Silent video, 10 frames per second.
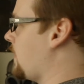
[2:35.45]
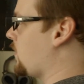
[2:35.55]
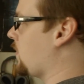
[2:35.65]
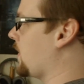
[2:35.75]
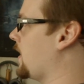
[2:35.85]

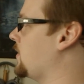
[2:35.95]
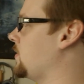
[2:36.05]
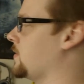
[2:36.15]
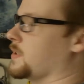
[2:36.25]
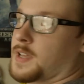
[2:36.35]
feather the
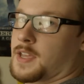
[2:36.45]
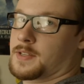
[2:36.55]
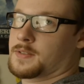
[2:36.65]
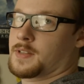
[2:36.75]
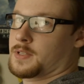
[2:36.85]
edges in
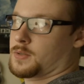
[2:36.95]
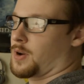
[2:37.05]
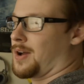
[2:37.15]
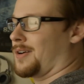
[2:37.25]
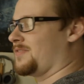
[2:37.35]
case things
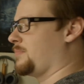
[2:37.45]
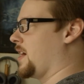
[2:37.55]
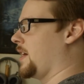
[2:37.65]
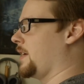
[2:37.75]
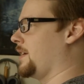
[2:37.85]
are off
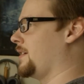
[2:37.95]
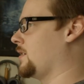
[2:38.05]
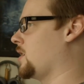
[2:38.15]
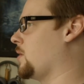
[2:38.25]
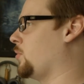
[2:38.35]
by
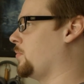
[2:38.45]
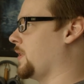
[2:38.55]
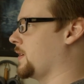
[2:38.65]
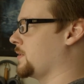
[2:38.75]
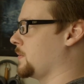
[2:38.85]
a couple
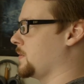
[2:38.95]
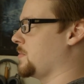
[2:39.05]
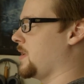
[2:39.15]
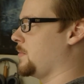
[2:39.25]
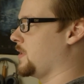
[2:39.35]
pixels,
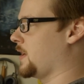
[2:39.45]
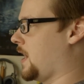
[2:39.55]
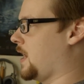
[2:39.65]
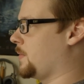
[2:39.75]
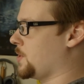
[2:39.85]
maybe the
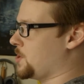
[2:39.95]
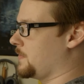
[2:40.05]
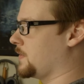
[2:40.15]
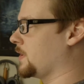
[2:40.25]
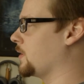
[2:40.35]
camera
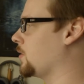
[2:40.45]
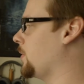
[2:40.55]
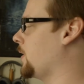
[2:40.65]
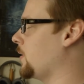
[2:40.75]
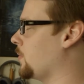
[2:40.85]
shifted a little
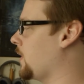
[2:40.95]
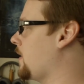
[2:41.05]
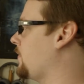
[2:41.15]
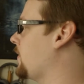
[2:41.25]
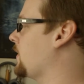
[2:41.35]
bit or
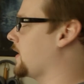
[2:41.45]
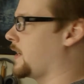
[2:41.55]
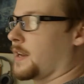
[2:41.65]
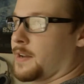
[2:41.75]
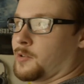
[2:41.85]
whatever. That
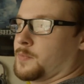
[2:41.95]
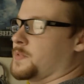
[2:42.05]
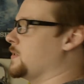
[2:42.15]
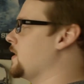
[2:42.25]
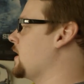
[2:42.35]
kind of
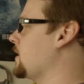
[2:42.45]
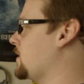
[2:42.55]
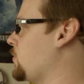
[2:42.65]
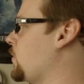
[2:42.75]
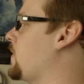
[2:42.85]
helps
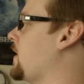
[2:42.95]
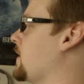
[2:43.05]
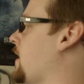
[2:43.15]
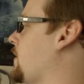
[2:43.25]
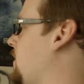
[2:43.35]
smooth
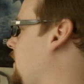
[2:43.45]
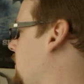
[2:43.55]
things out so you